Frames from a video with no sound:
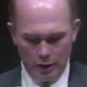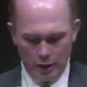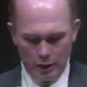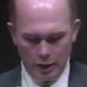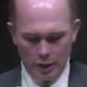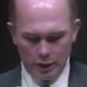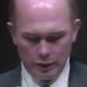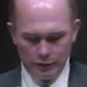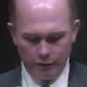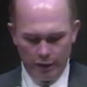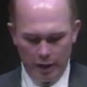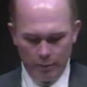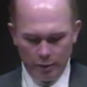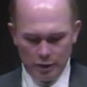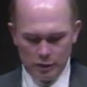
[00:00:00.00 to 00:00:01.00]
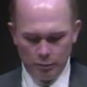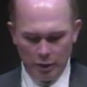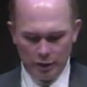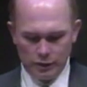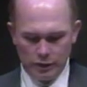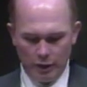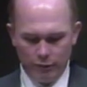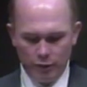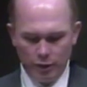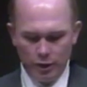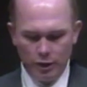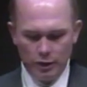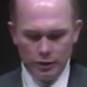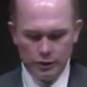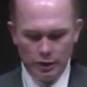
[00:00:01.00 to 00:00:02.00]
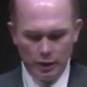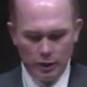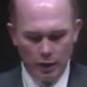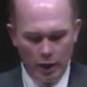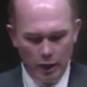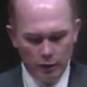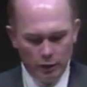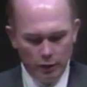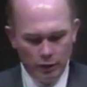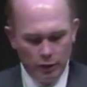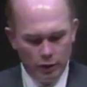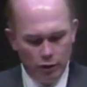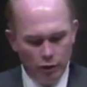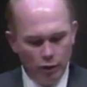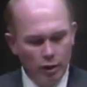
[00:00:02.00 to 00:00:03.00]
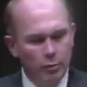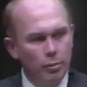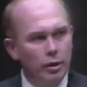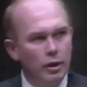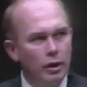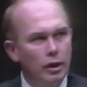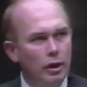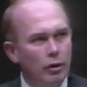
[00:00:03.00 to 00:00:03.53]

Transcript: and he and his family spent several years in England and Europe,